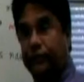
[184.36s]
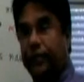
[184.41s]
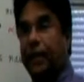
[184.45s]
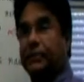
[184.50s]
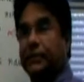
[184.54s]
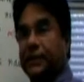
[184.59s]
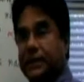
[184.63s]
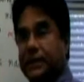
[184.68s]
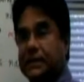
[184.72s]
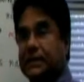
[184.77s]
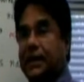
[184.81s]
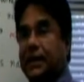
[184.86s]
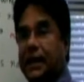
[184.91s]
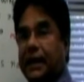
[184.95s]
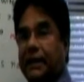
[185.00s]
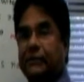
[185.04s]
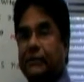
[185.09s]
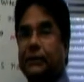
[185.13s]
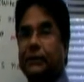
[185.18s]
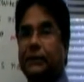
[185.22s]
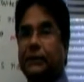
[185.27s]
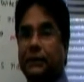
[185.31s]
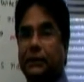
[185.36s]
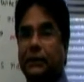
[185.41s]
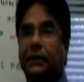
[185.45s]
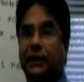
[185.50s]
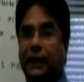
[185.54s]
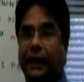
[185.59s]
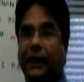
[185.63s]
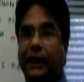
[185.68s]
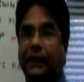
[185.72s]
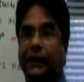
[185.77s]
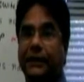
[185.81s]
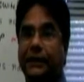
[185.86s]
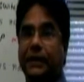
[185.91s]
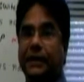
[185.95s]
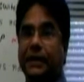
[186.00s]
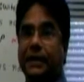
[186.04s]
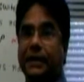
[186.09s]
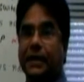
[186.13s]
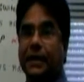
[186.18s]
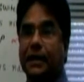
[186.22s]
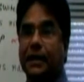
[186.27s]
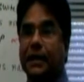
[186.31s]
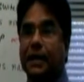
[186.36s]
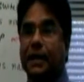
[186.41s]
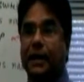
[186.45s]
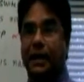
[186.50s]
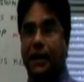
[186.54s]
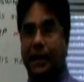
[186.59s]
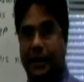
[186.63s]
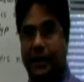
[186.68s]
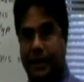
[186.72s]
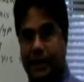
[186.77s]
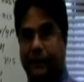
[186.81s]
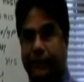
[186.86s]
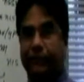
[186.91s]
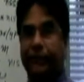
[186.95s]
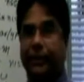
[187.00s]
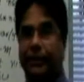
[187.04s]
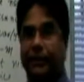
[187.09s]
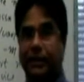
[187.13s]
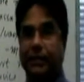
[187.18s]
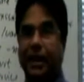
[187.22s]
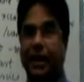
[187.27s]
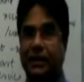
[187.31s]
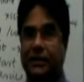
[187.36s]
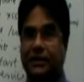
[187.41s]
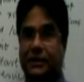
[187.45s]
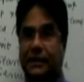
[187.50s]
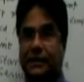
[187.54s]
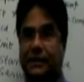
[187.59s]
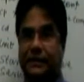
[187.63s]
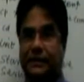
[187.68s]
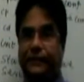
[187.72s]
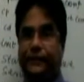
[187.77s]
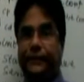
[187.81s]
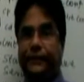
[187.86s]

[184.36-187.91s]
from the slave, right? From the master.